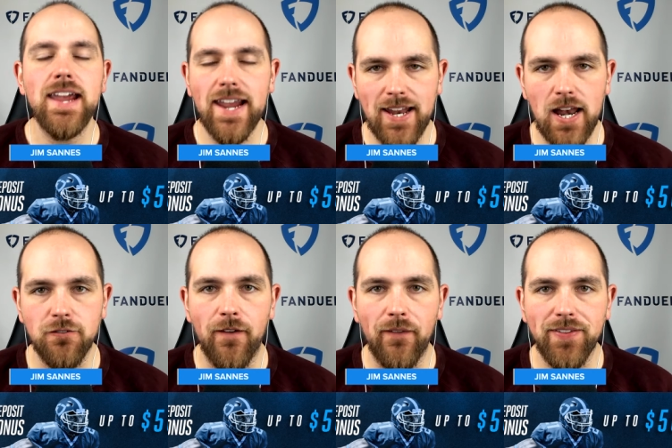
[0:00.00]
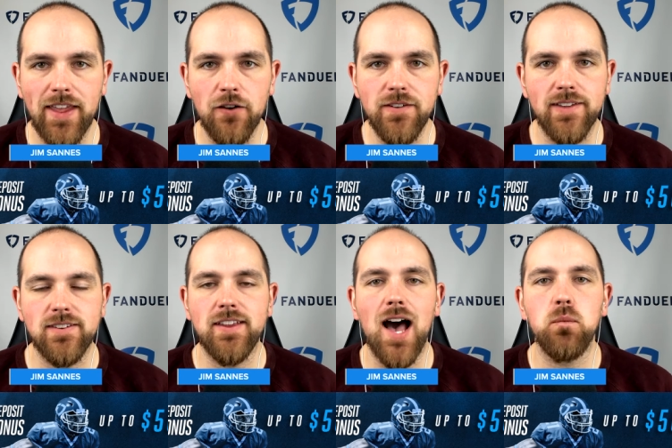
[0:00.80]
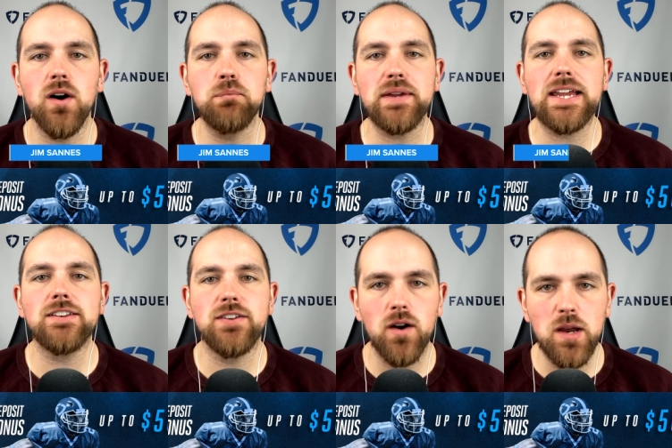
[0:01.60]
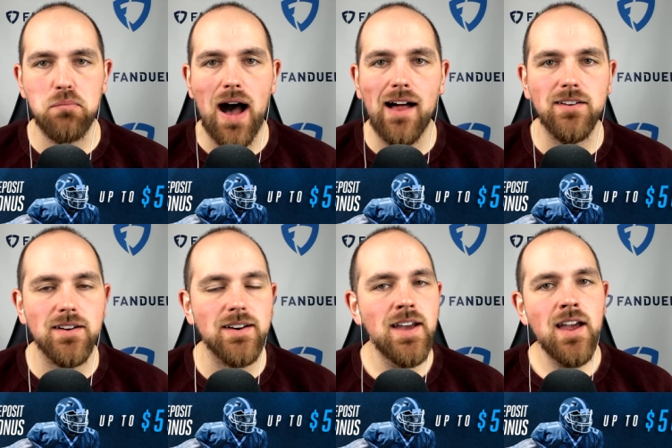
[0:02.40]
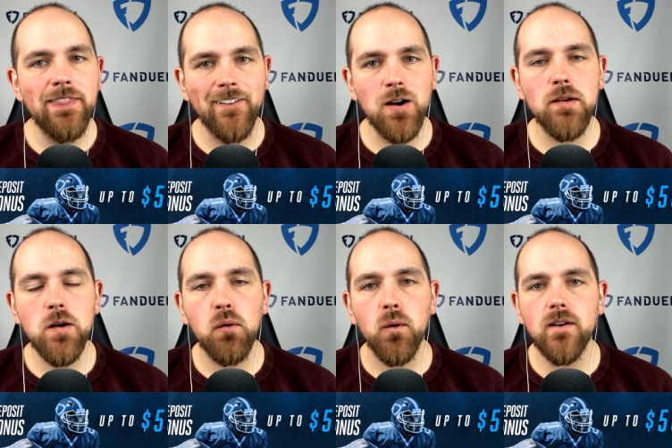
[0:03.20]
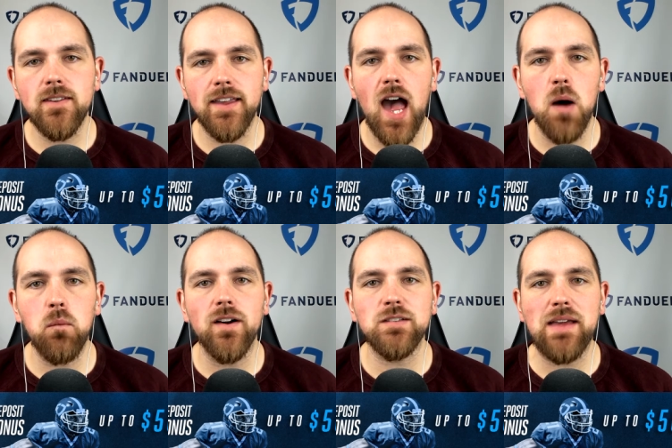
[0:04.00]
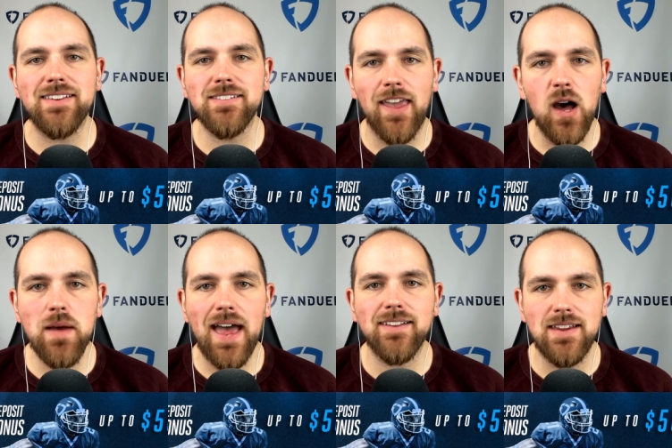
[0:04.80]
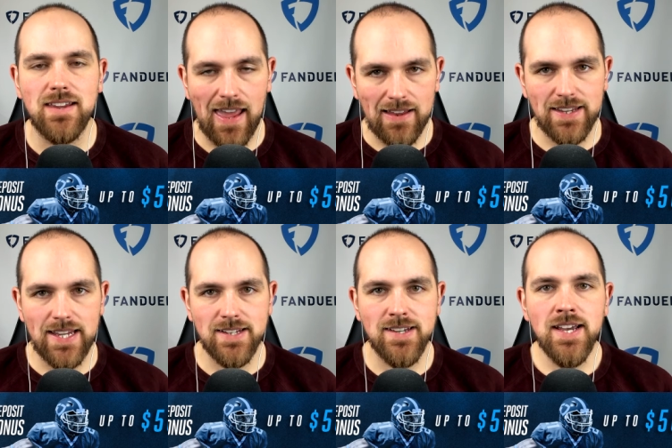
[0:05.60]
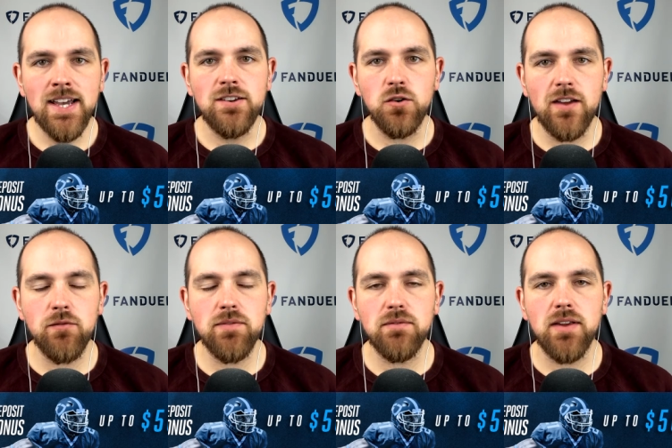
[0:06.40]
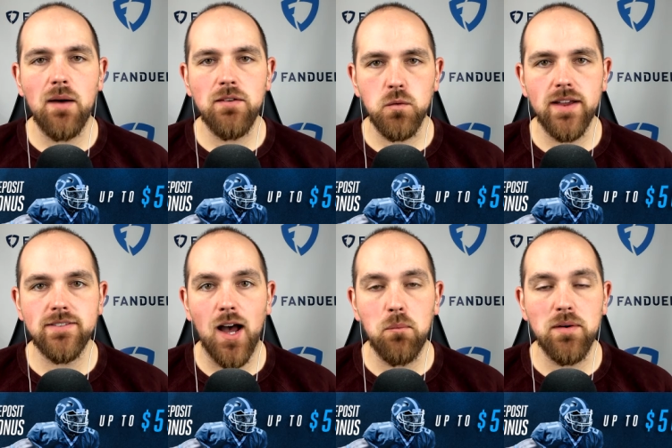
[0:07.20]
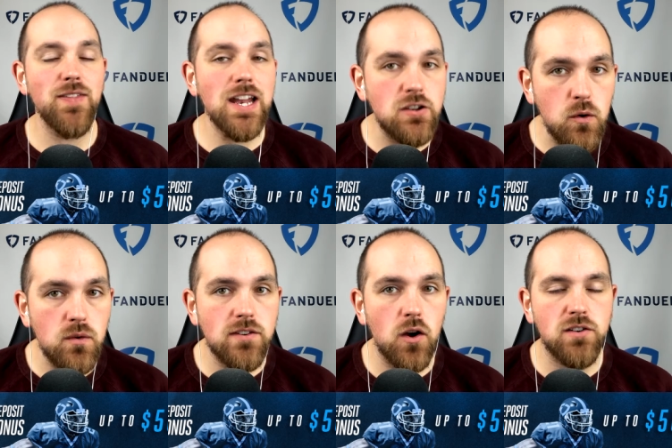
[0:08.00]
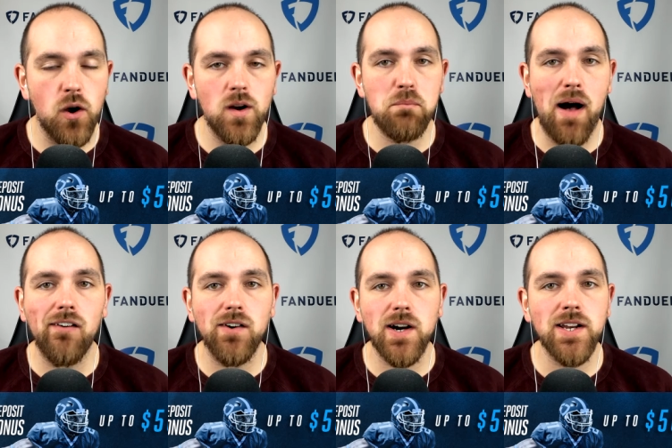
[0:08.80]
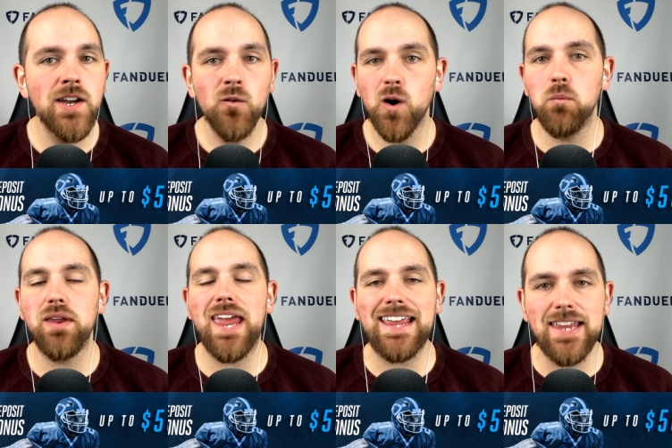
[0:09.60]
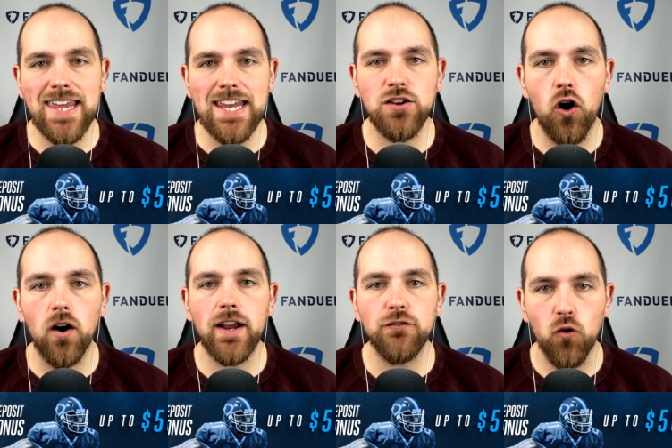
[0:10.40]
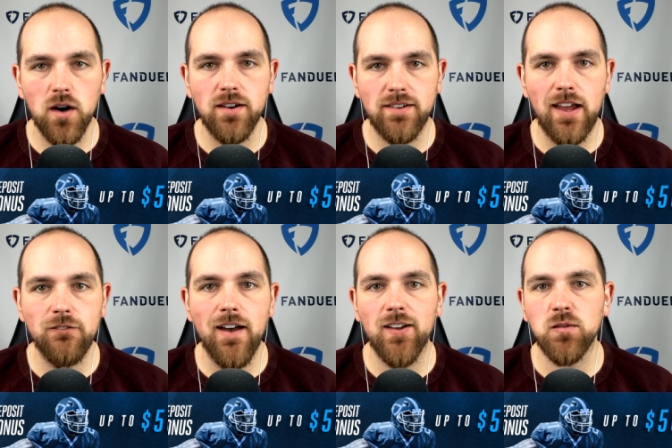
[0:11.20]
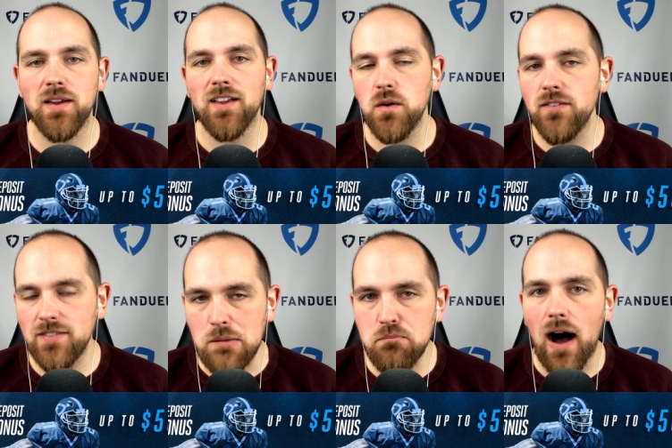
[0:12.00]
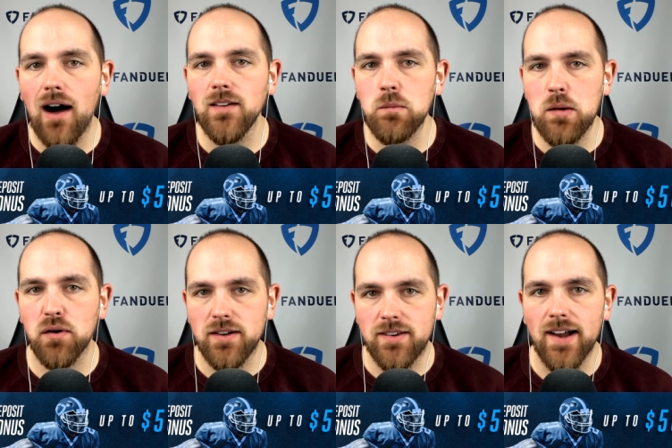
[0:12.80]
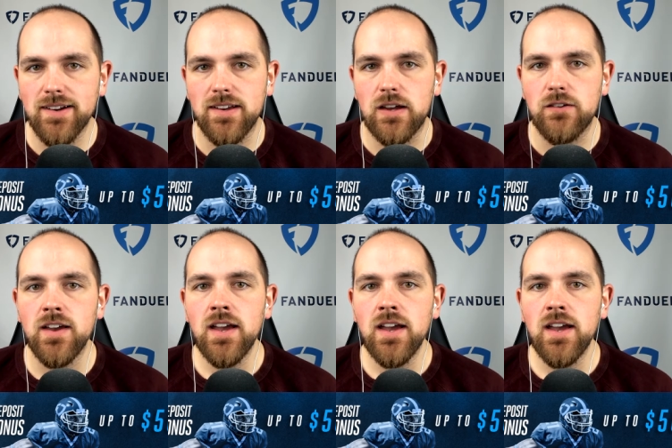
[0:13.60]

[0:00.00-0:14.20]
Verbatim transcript: in N F L D F S. The top one being Tony Pollard. There have been reports the Cowboys may scale back Zeke Elliott to give him some time to rest up. And if they do so, Tony Pollard would be a key target for D F S because we've seen Pollard be productive